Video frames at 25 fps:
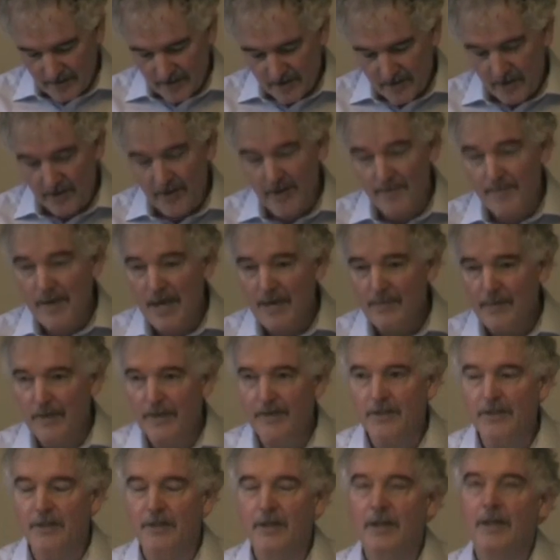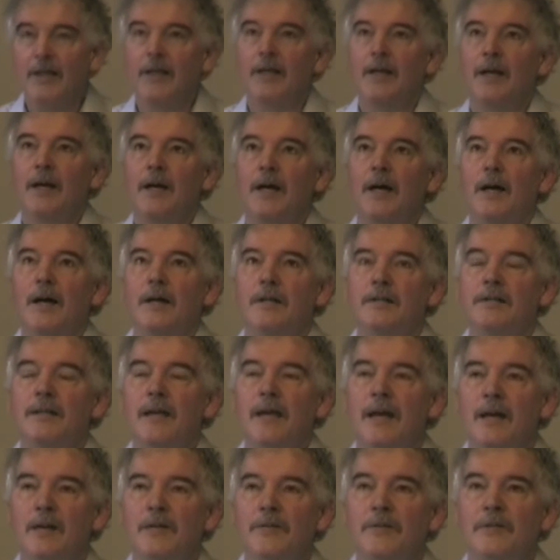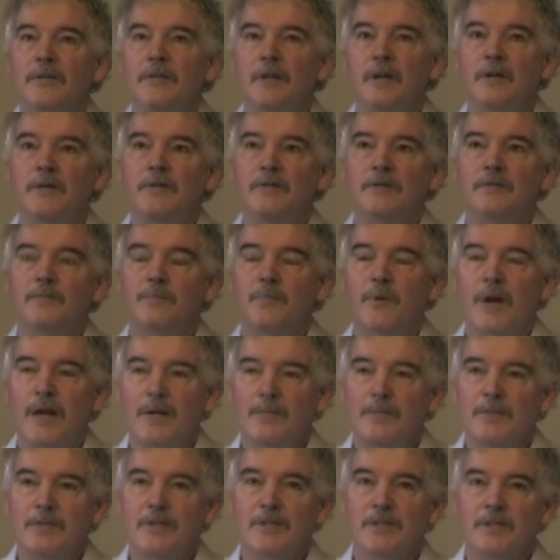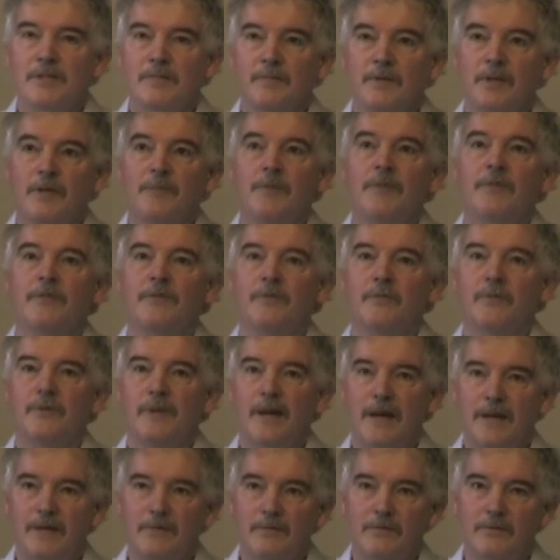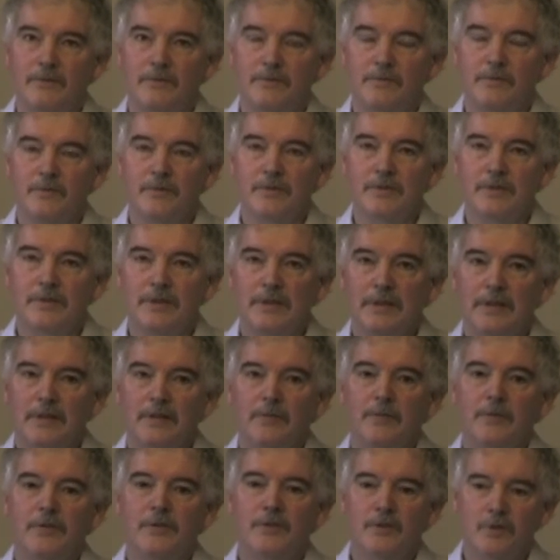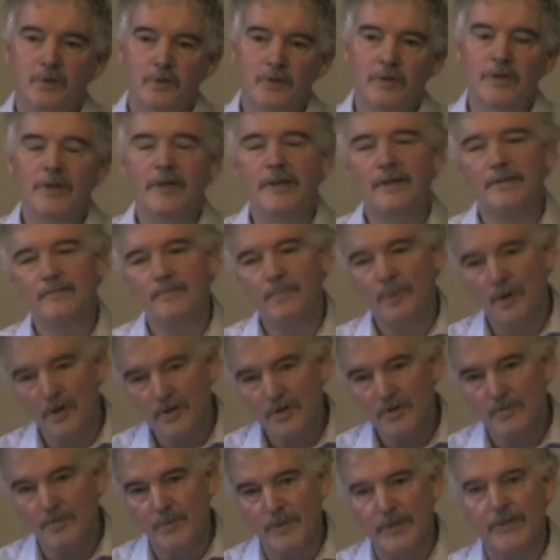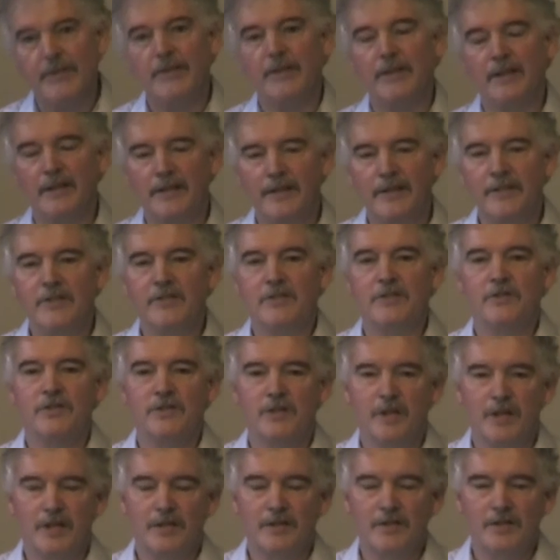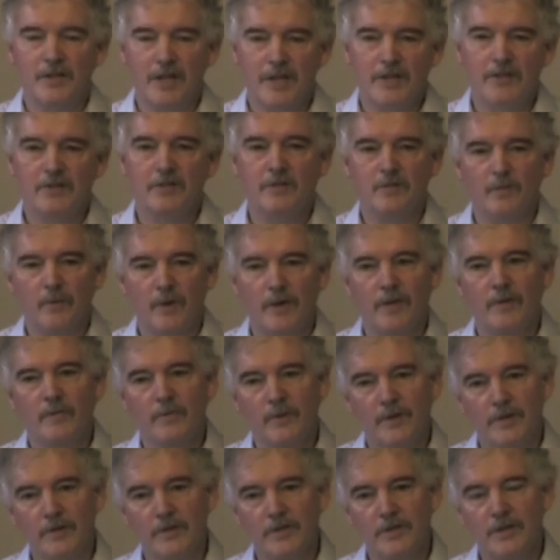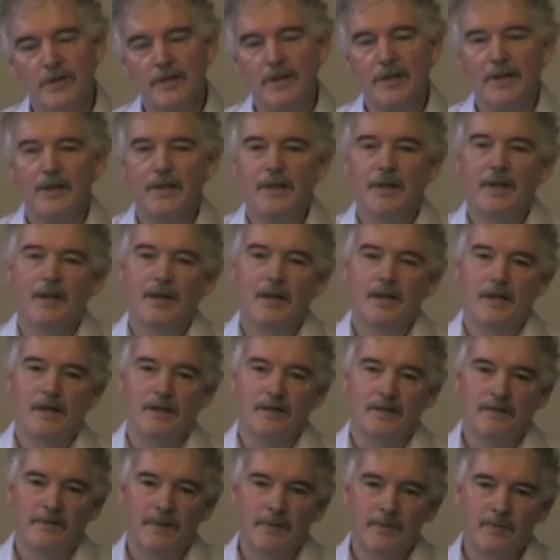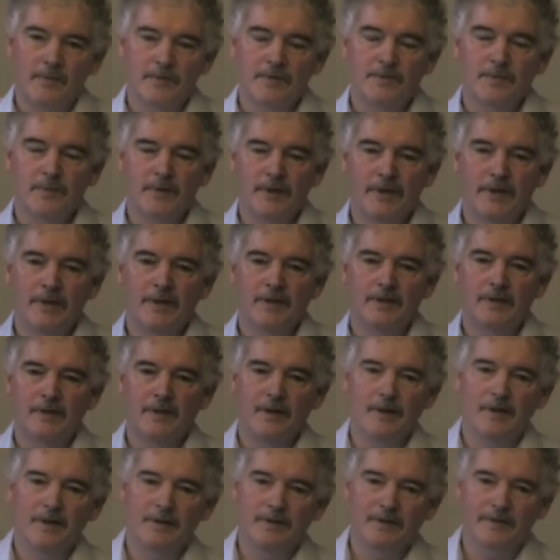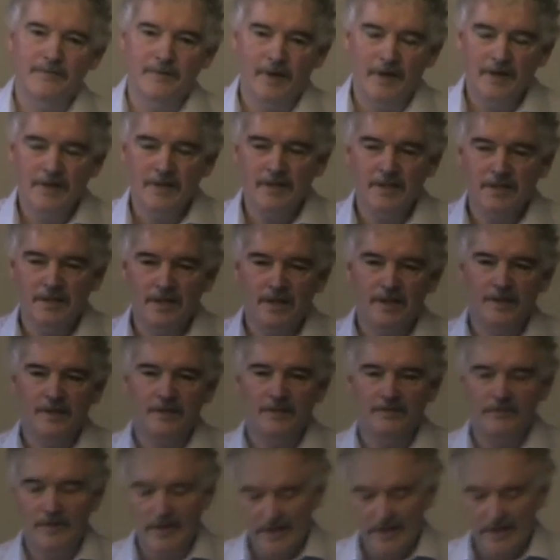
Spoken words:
And so there may be a healthy dose of pragmatism coming through that route, which could possibly lead to changing the way in which developments being devices, tests and